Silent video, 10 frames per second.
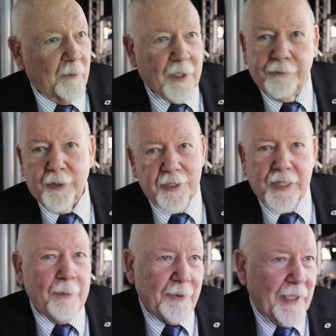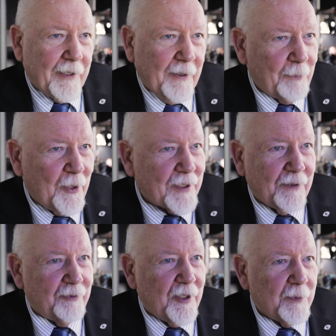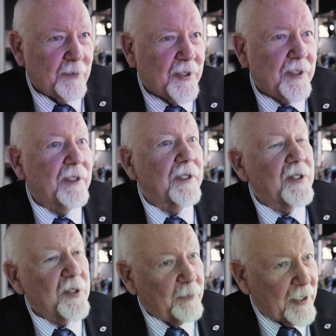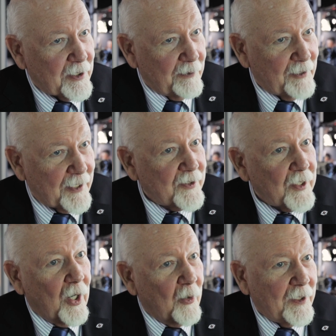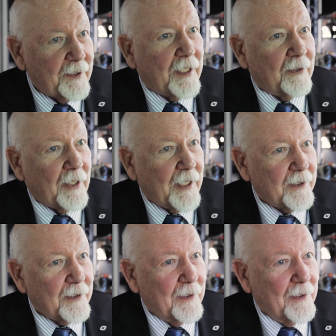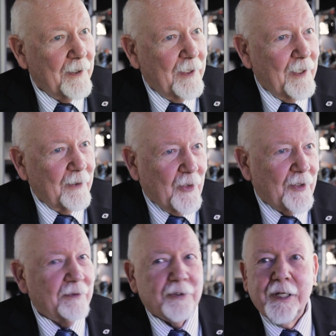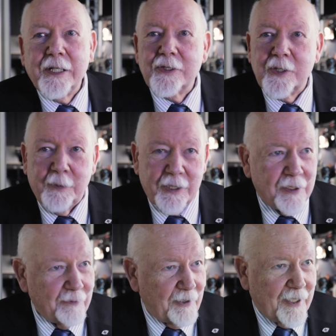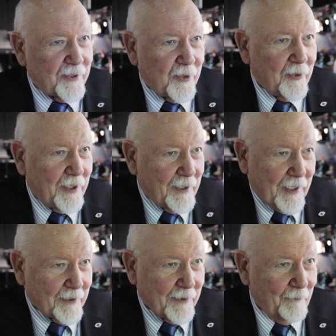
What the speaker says: Or for example, Harry Potter films, special effects, only Dedolight. Lord of the Rings, special effects, only that.